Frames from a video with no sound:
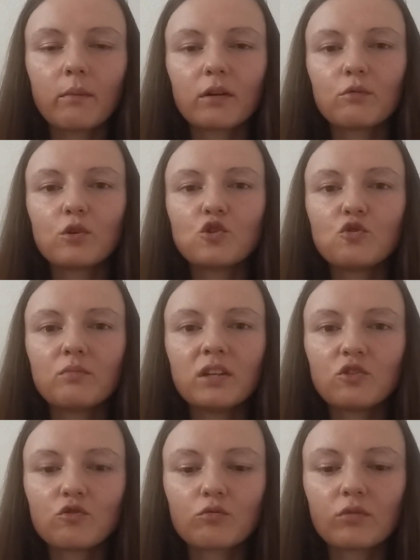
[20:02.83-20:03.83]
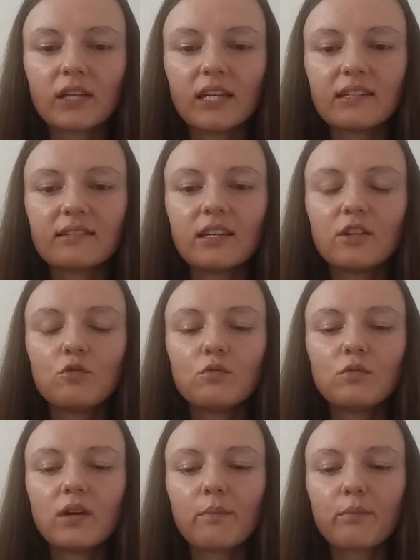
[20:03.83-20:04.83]
But what you mean truly is that
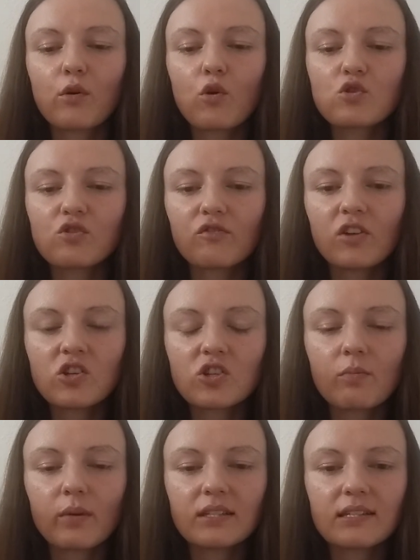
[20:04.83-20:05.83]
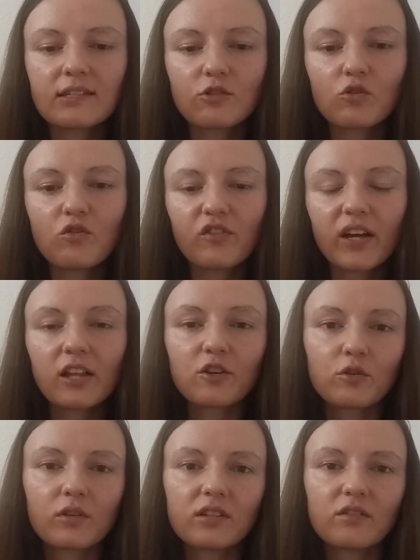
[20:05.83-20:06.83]
you approach friendship in this sort of
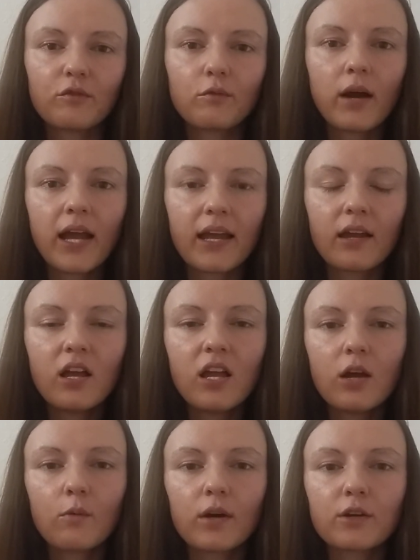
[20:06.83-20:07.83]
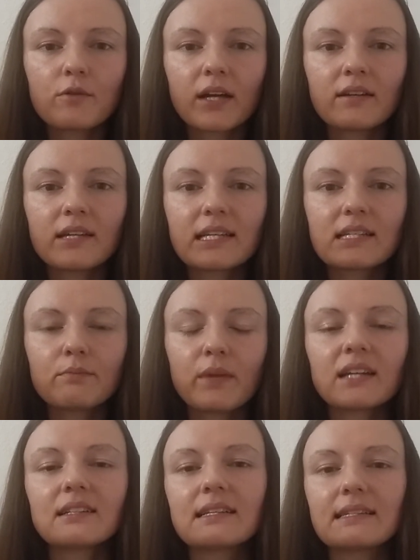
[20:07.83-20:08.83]
calculative way, where you kind of
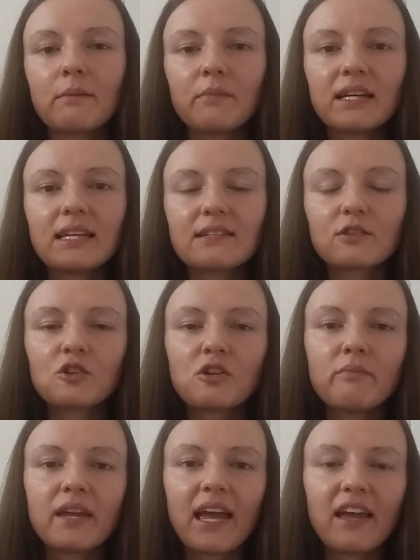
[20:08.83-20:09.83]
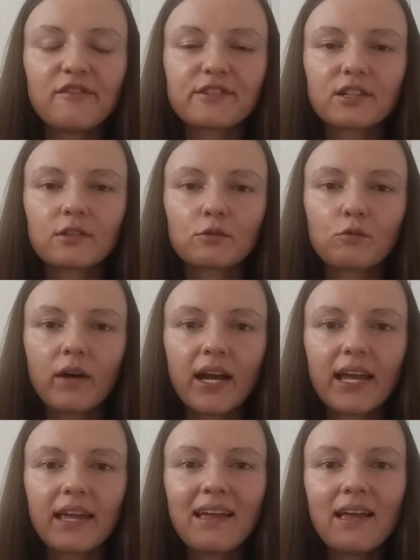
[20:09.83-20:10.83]
expect that somebody is going to behave certain
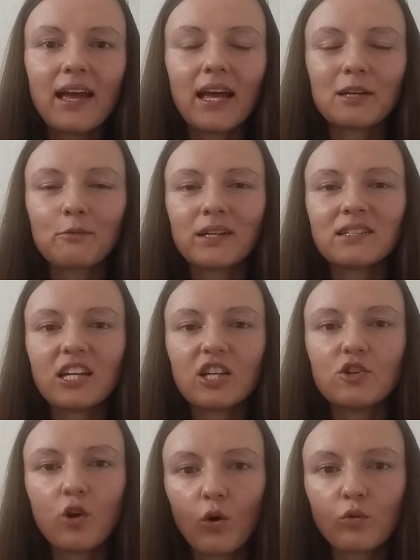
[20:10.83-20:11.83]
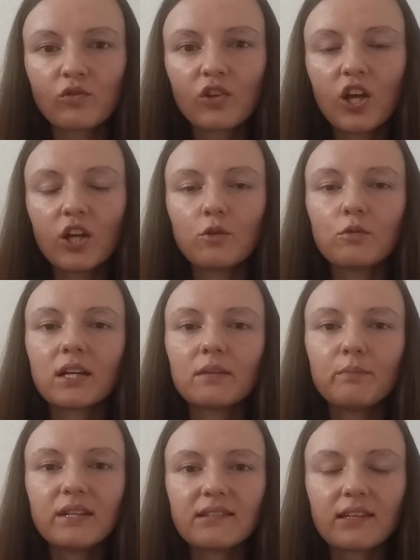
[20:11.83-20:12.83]
way, and when they don't, you
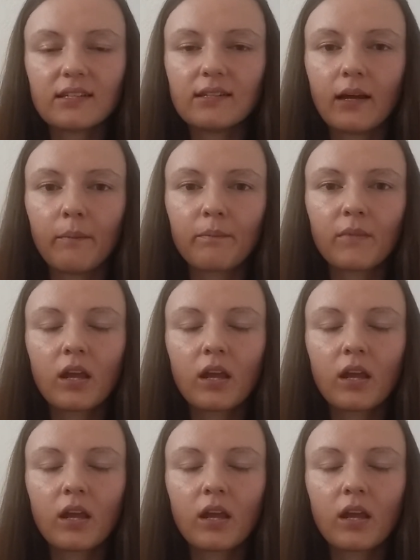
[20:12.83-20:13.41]
get pissed at them.